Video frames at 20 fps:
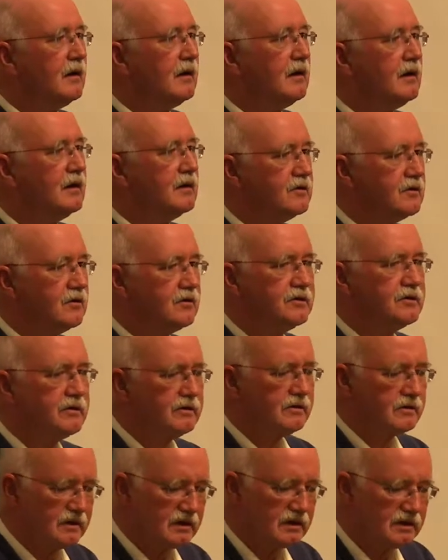Our
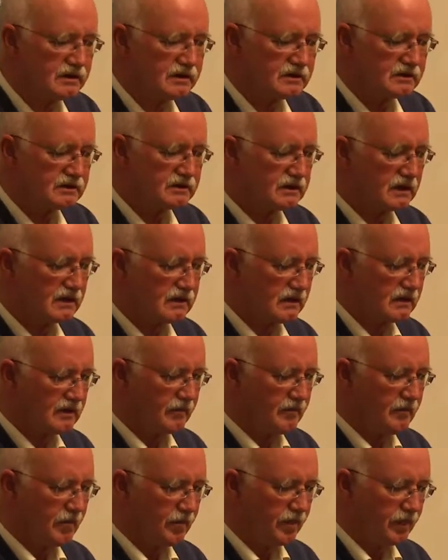daughter is
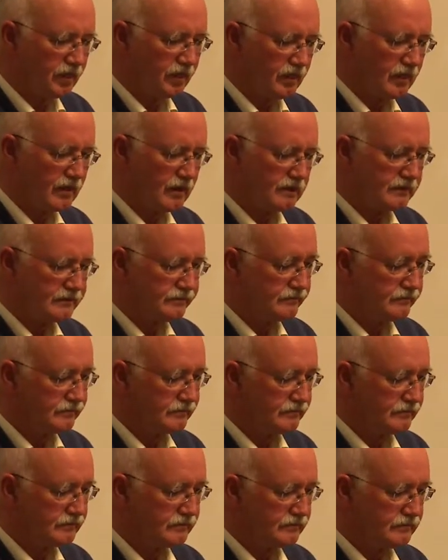um,
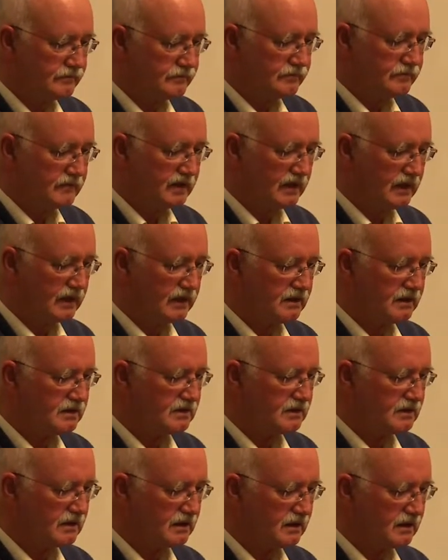the
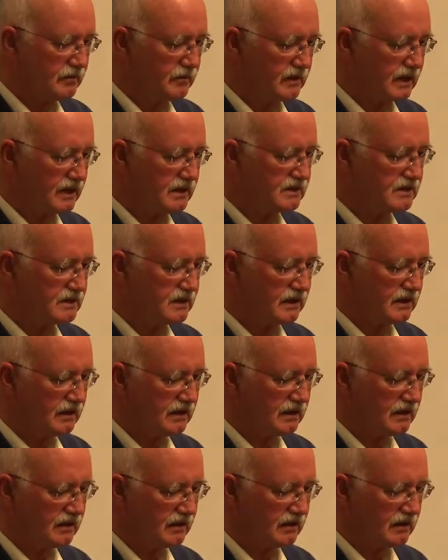age, I'm guessing,
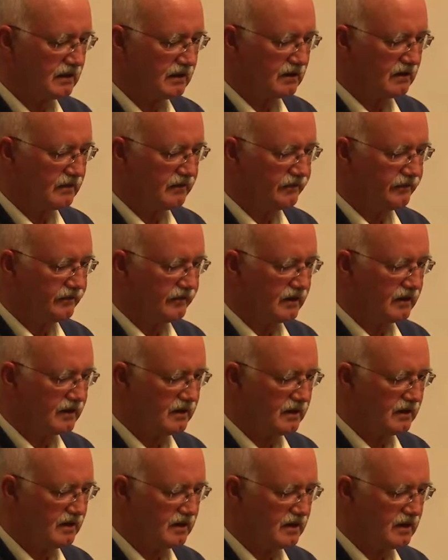of uh,
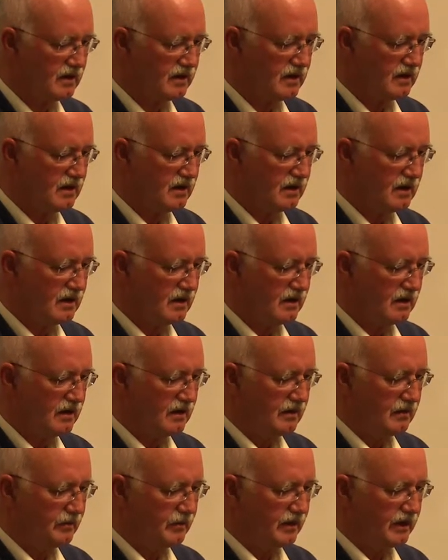
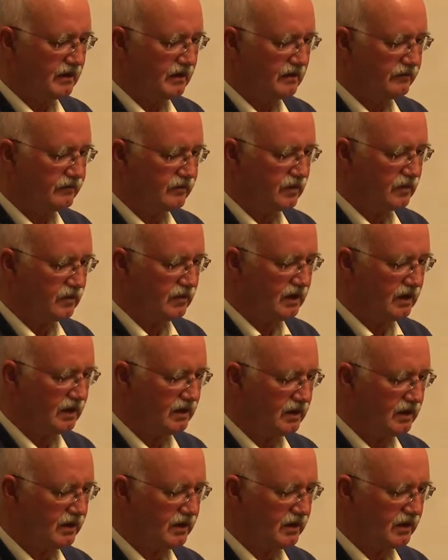many of you
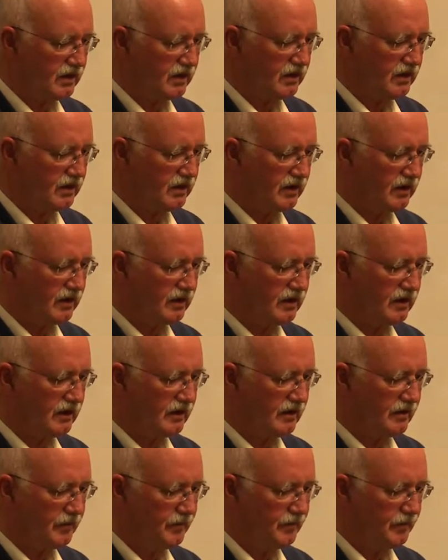here.
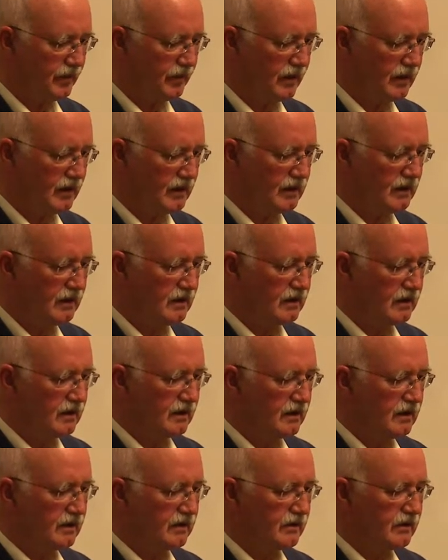Um,
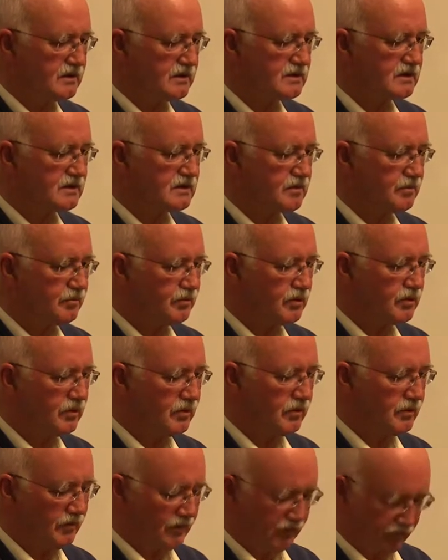this is a
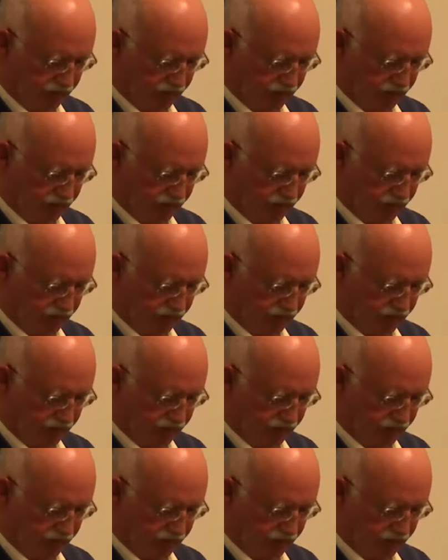poem